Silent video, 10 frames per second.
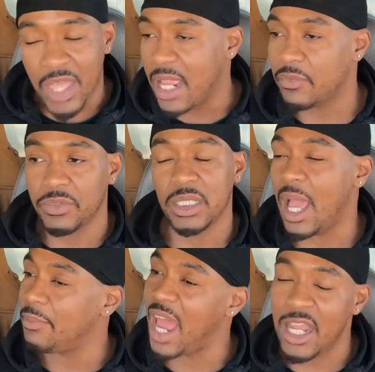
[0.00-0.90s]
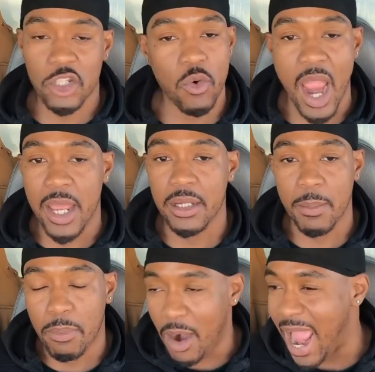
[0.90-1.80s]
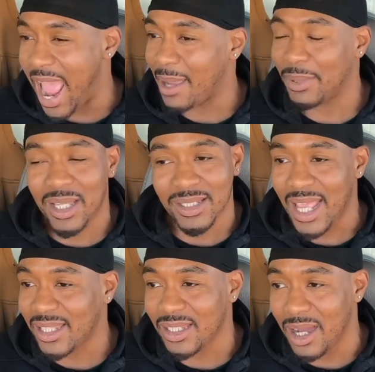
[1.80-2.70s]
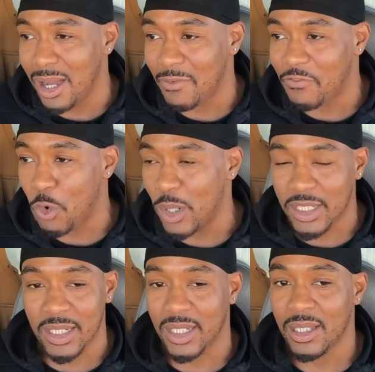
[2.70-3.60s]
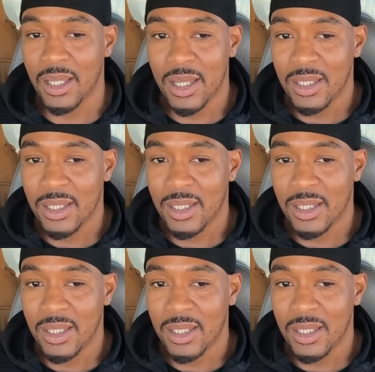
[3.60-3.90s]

Thankfully, I'm not trying to brag because that's an unfortunate